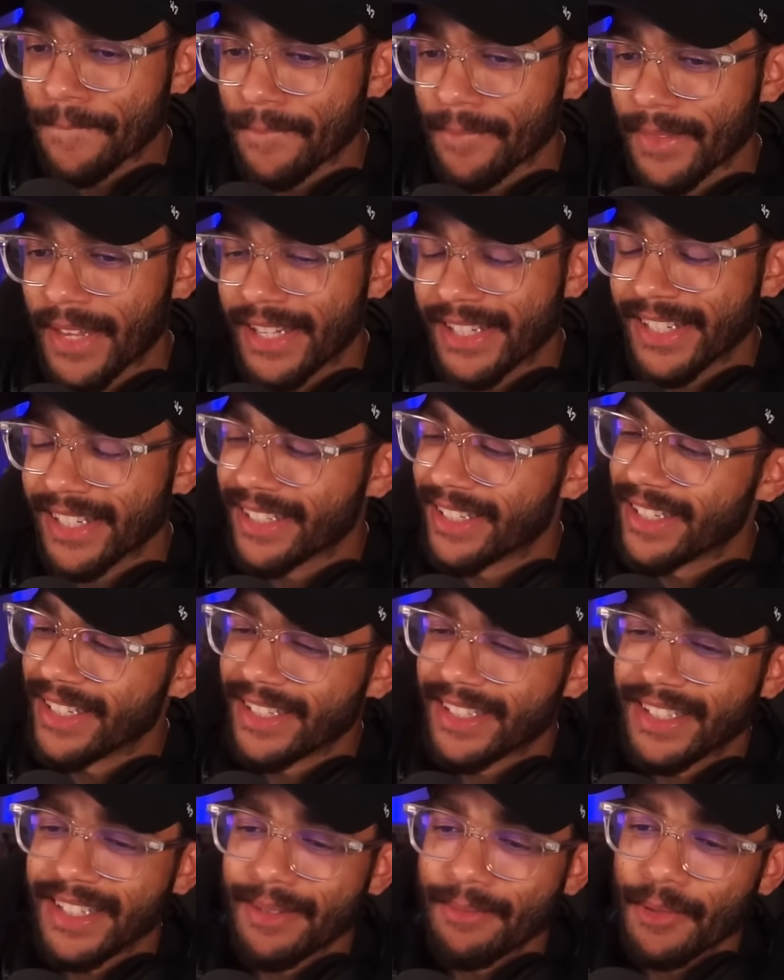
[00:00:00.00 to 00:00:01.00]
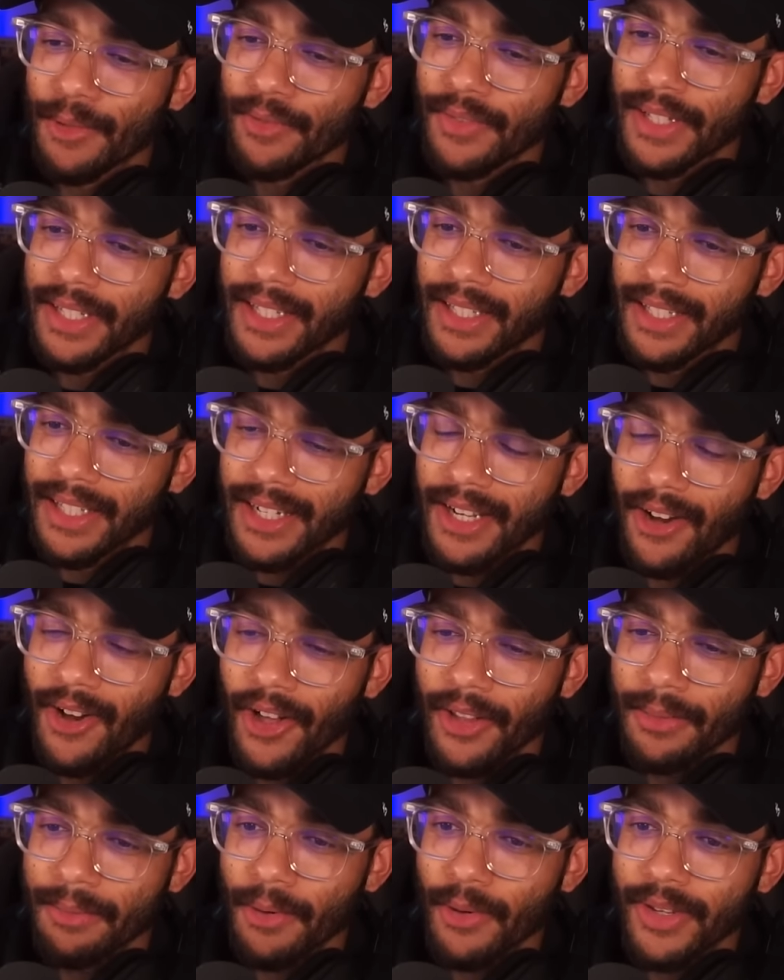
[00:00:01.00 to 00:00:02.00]
it's just good to see a movie. You know,
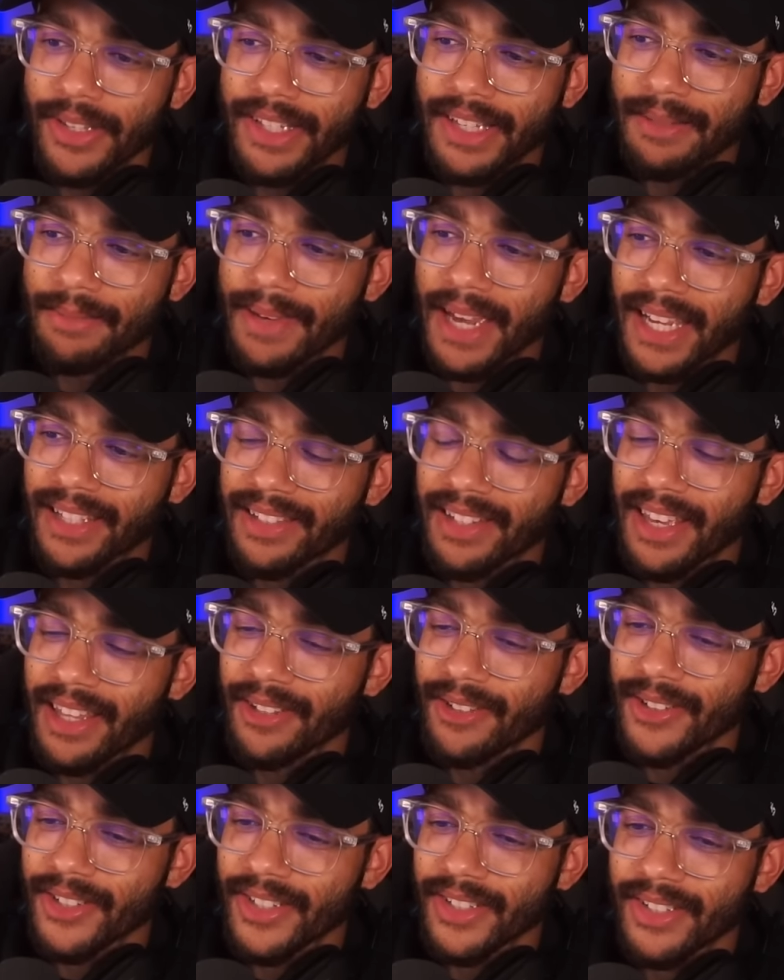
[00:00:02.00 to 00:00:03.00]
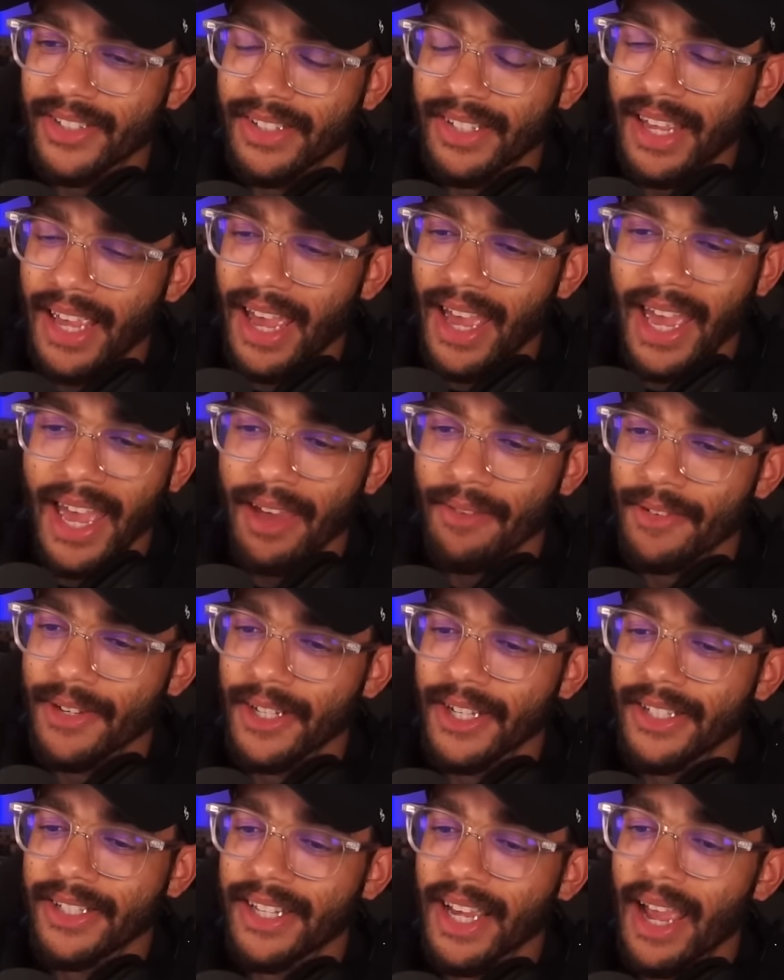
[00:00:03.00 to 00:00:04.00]
all the boys getting back together and just ha- having
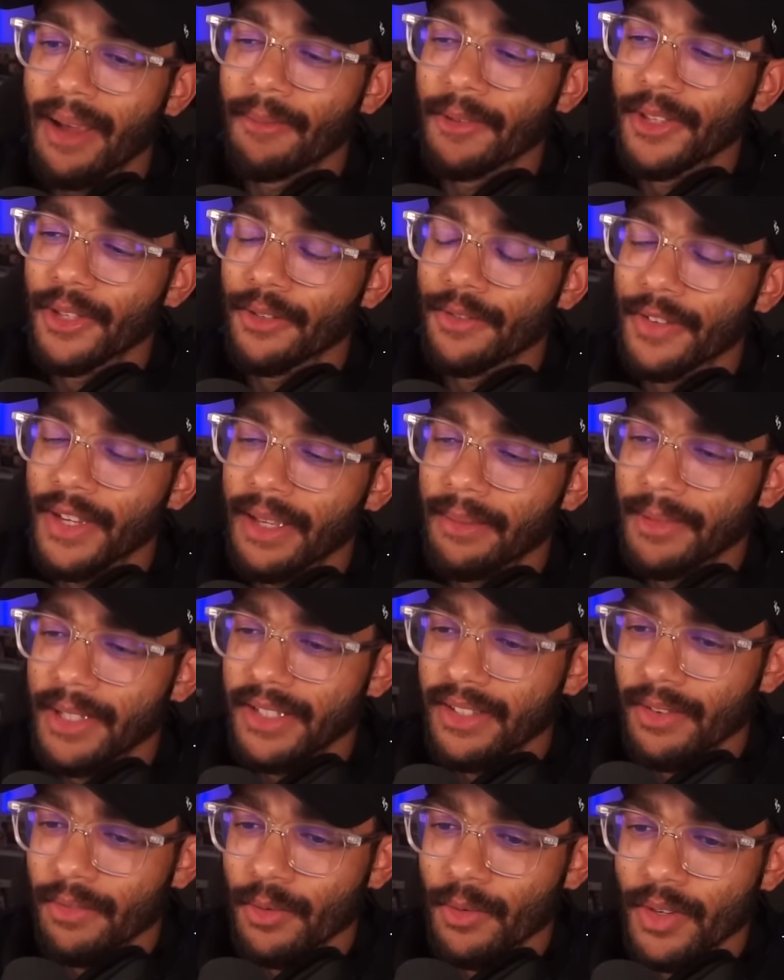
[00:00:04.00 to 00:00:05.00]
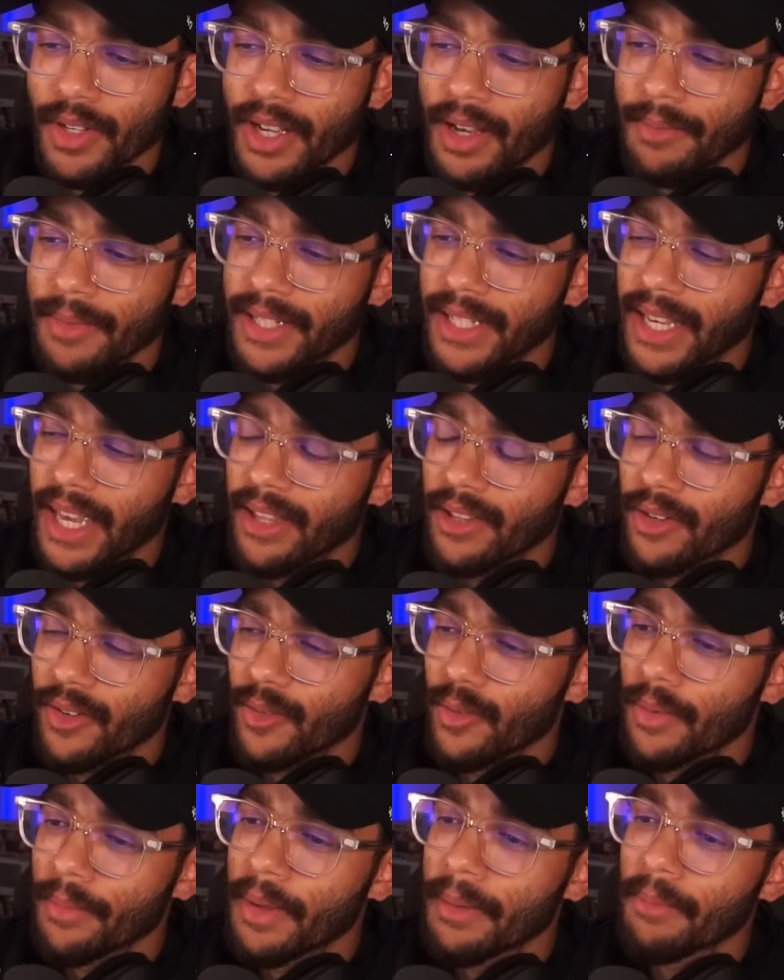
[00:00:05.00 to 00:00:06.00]
a good time with their families. Everyone coming together
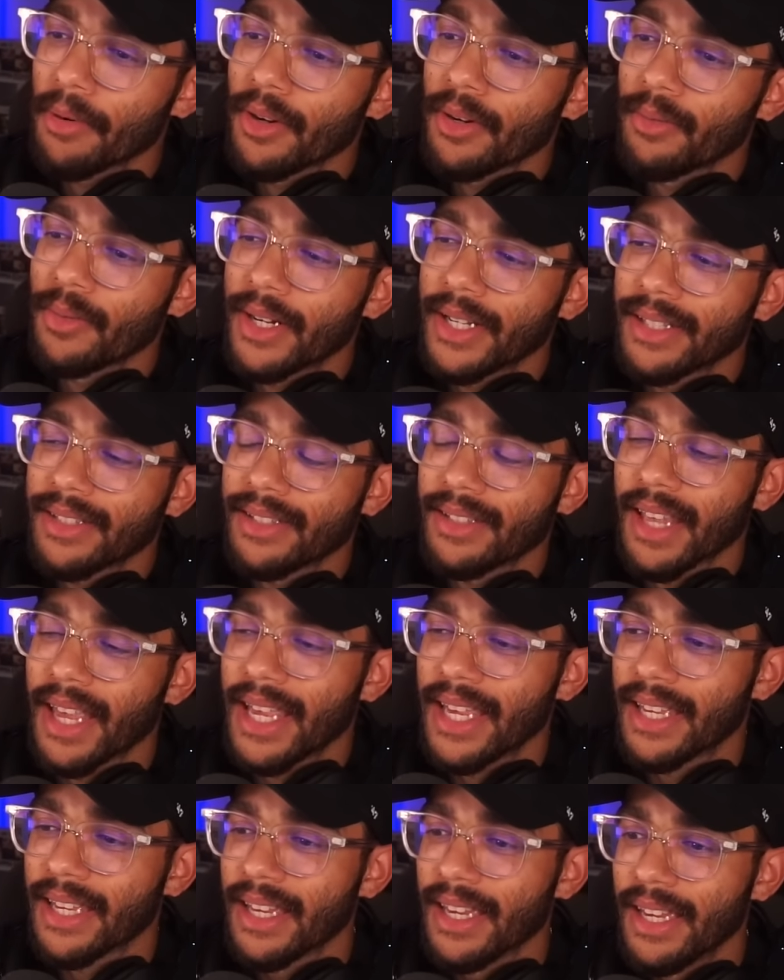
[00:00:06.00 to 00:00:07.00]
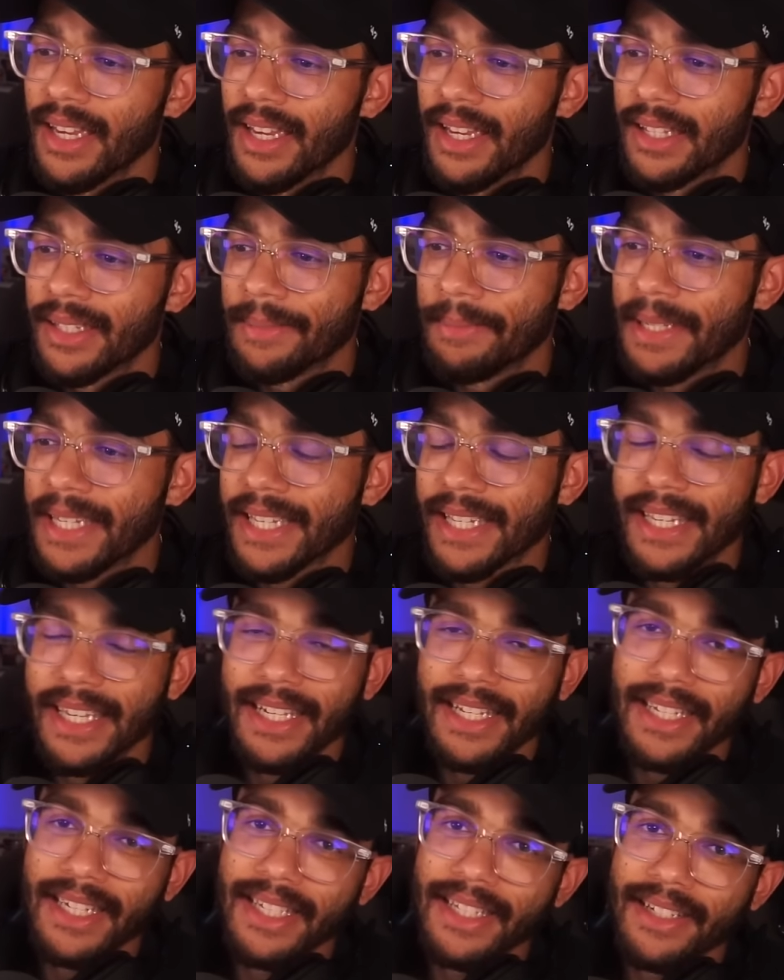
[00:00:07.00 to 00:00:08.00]
and remembering what it's like to be a
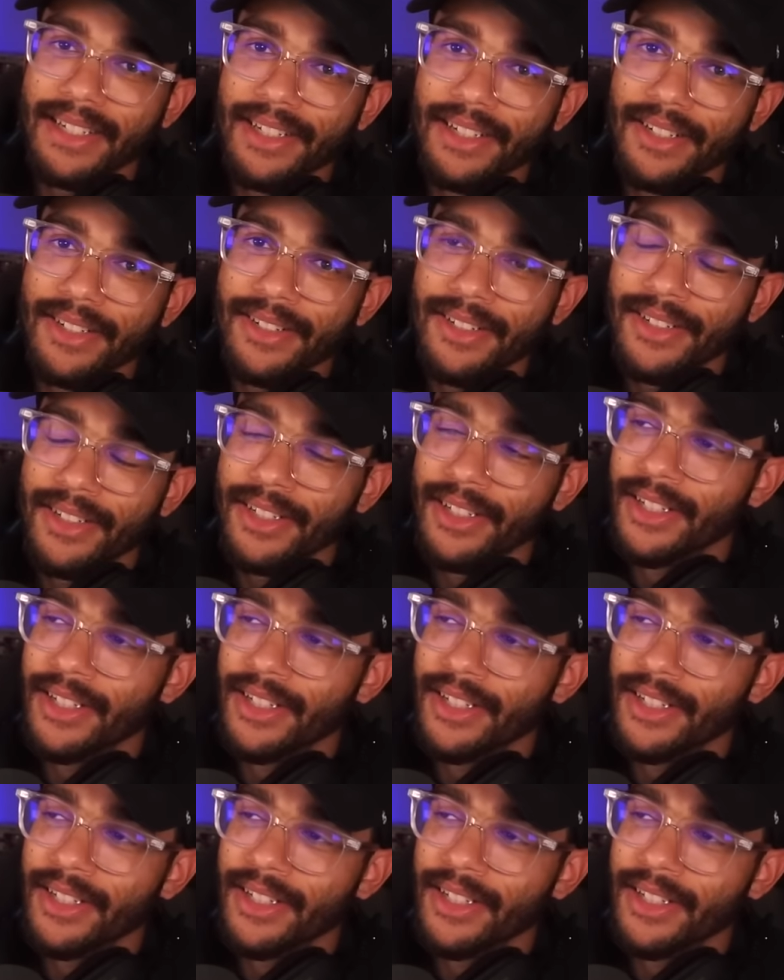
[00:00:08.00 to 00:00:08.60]
kid again, dude. You